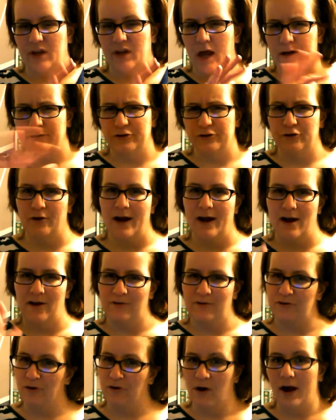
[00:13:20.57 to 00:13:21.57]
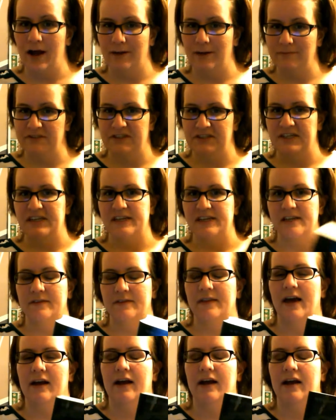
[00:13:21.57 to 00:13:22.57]
underground crime scene,
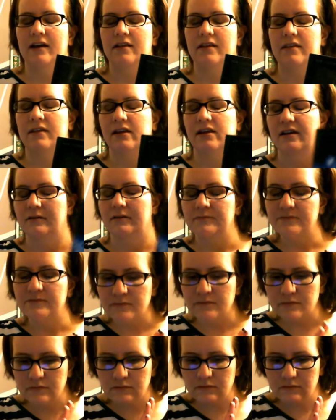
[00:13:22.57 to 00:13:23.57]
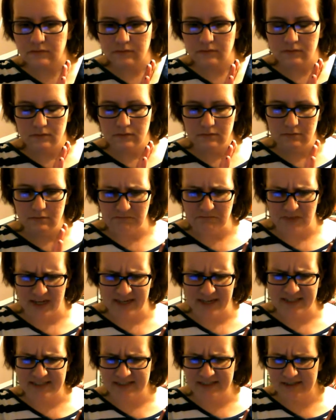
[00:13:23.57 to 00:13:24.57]
that kind of thing. It
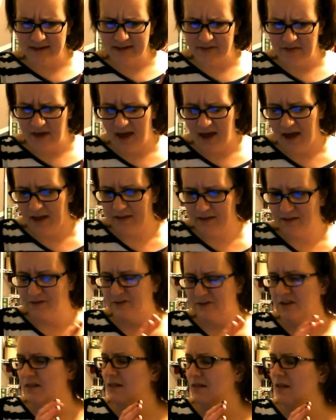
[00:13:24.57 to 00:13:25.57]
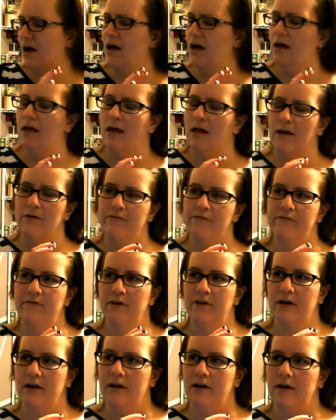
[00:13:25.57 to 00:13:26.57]
gets into that. There's a lot of
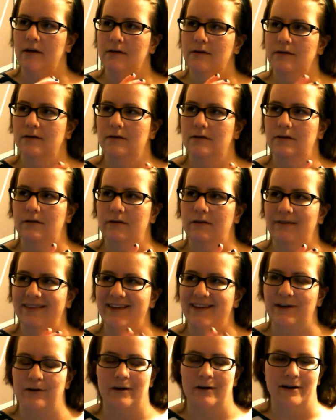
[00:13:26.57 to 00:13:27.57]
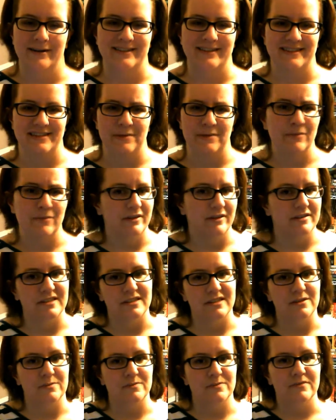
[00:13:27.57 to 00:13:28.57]
literary
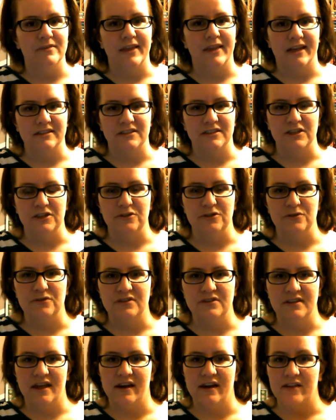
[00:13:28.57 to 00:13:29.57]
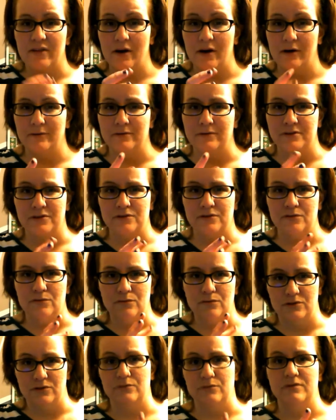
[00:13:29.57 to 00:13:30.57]
symbolism that's used that I thought was
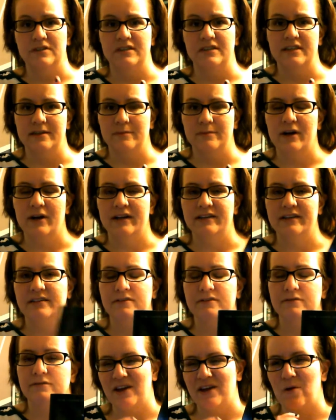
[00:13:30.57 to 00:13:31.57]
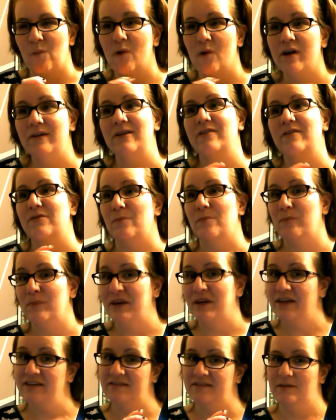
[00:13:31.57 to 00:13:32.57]
really impressive. One of the
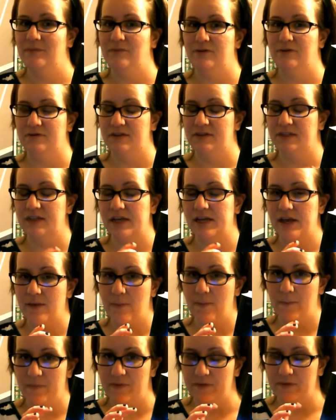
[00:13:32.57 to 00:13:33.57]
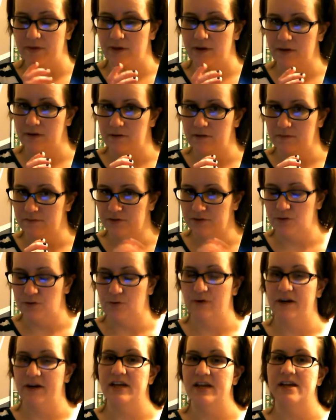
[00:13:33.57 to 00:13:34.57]
big symbols in the
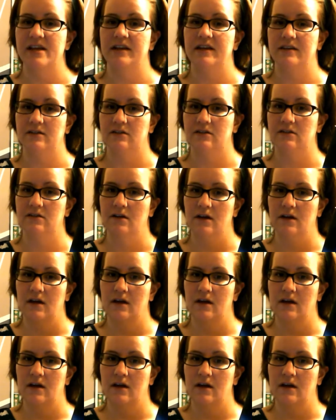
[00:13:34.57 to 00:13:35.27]
story is